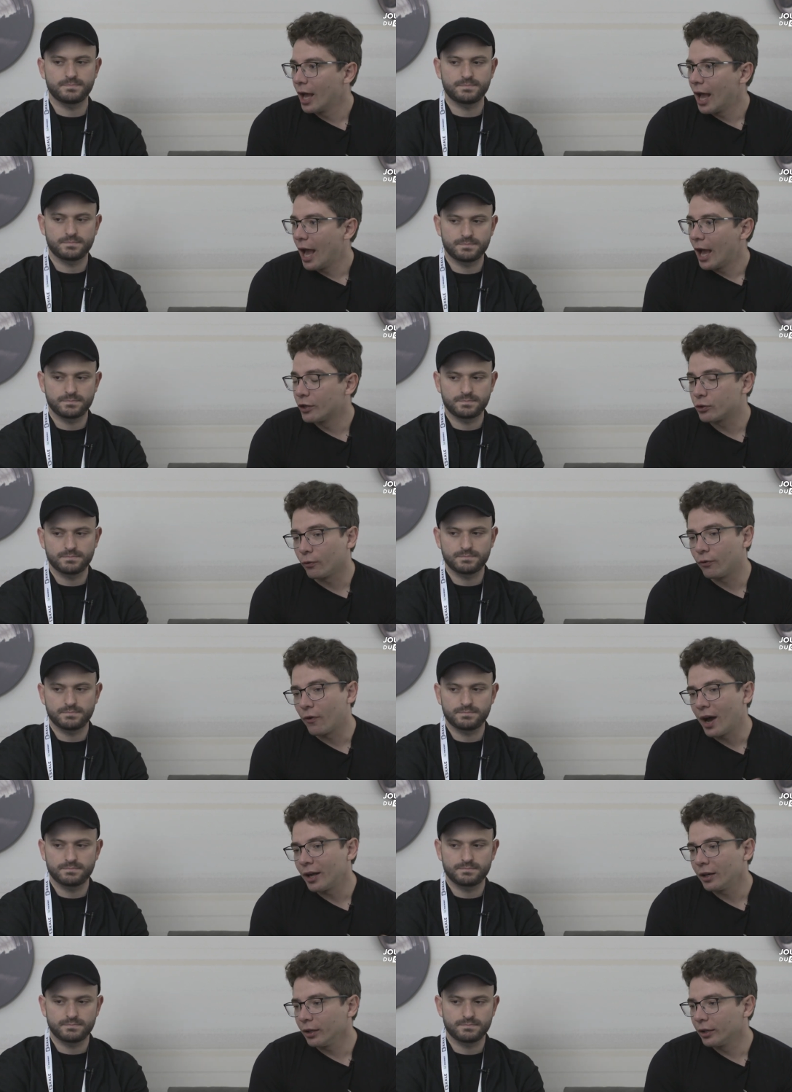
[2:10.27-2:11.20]
Speaker 1: And so
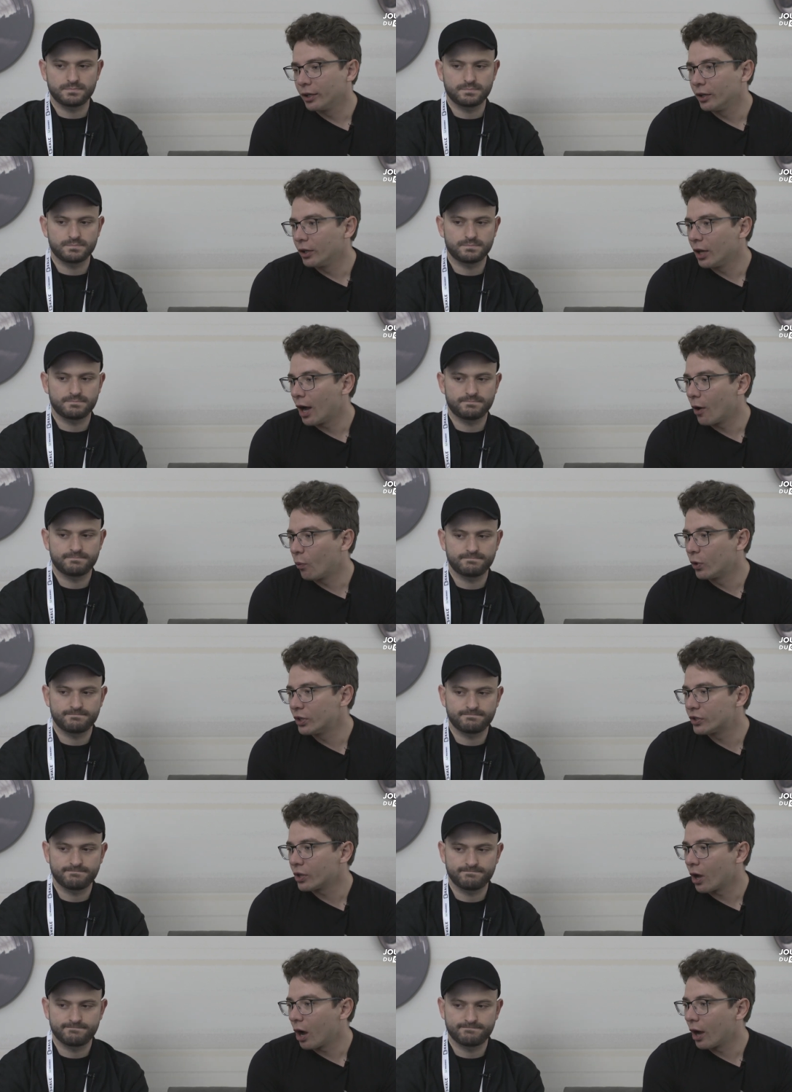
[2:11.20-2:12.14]
finally, we
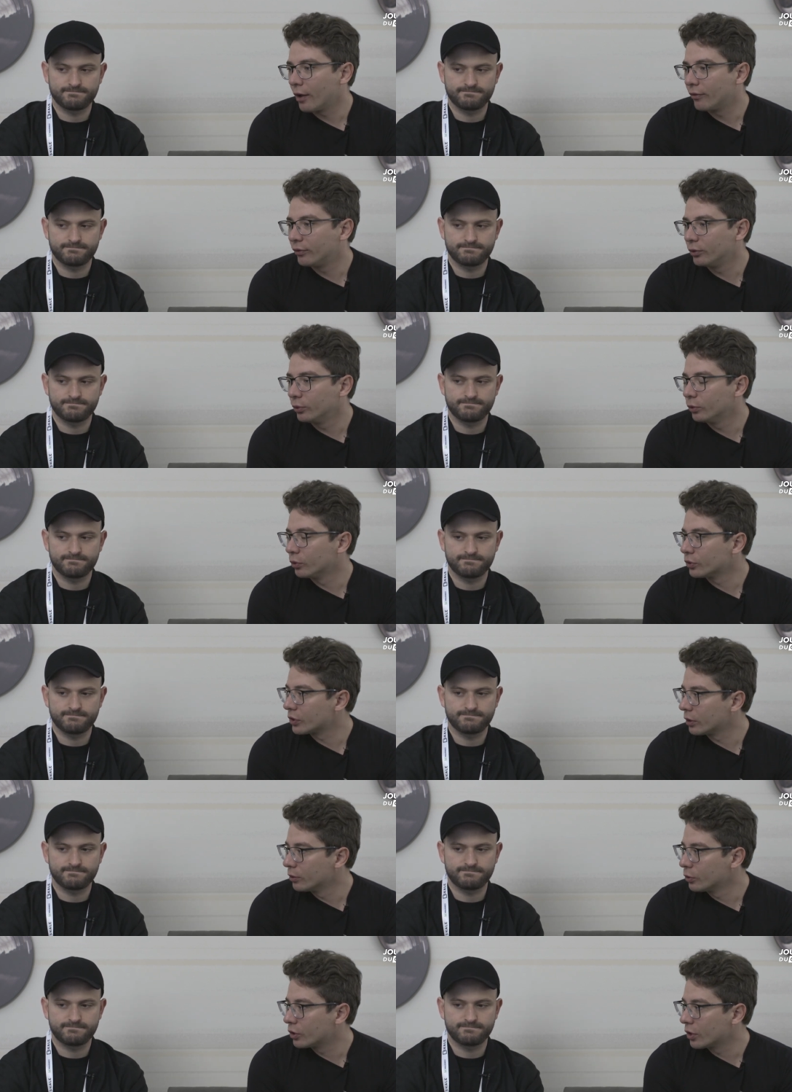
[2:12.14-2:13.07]
saw a few
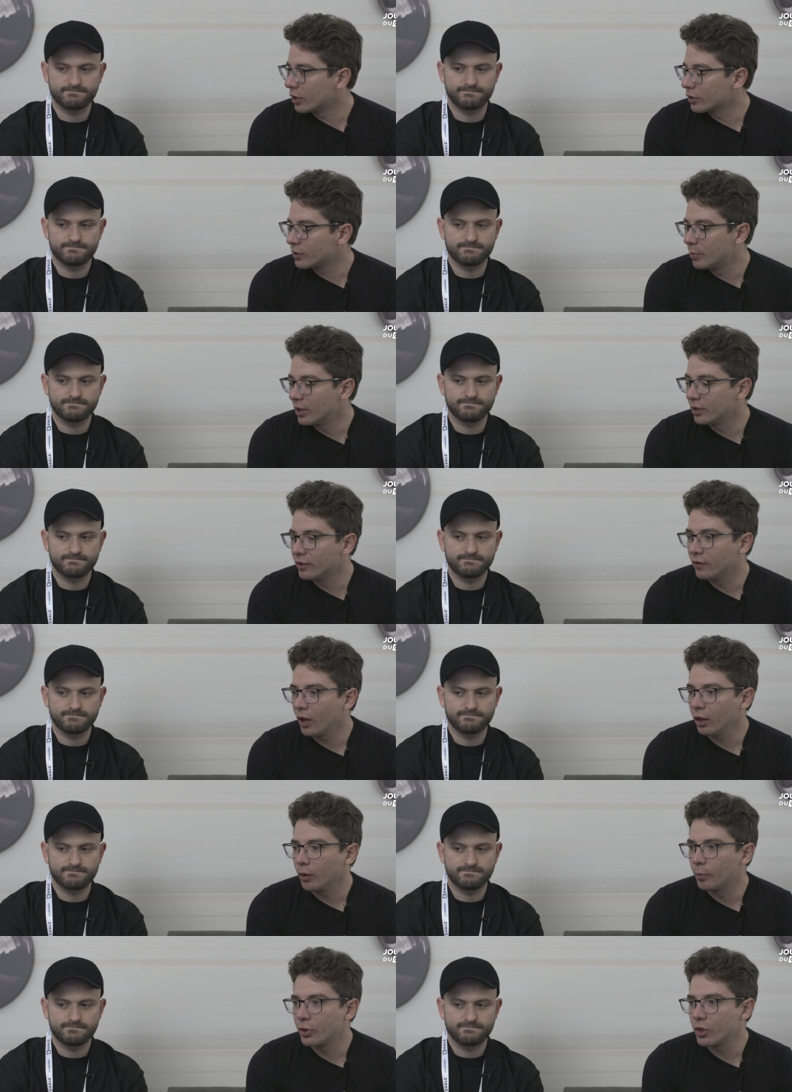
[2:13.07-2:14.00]
solutions being
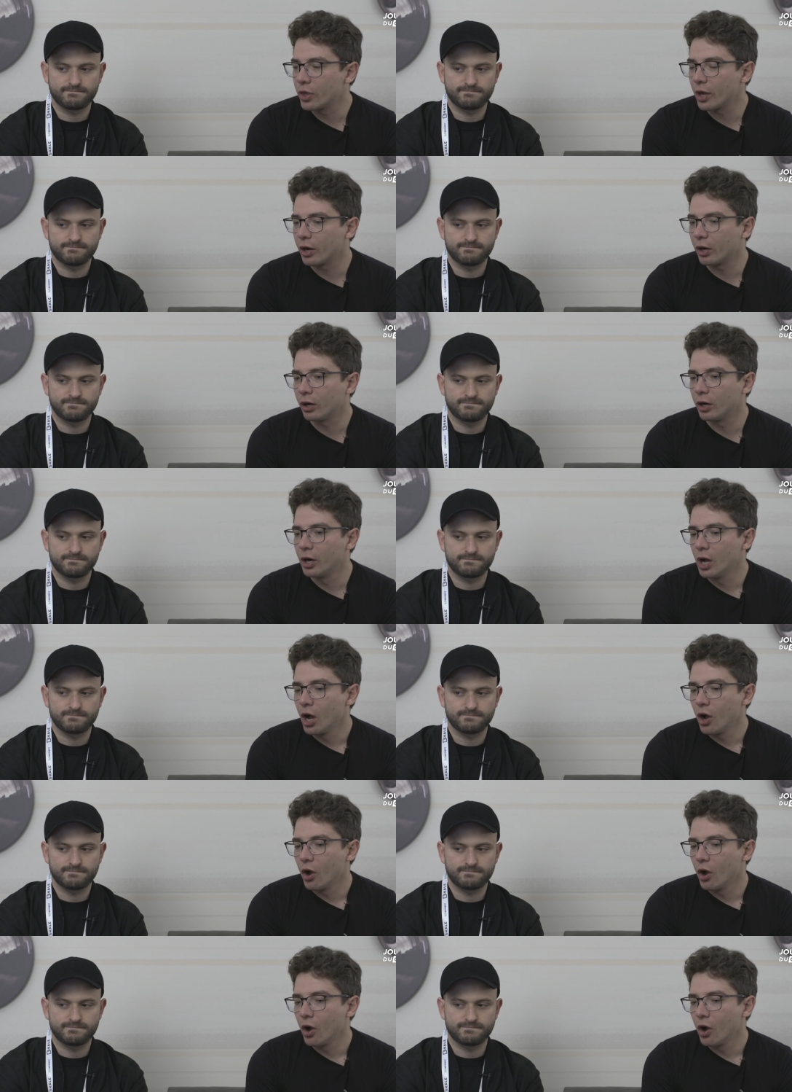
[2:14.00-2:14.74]
developed that are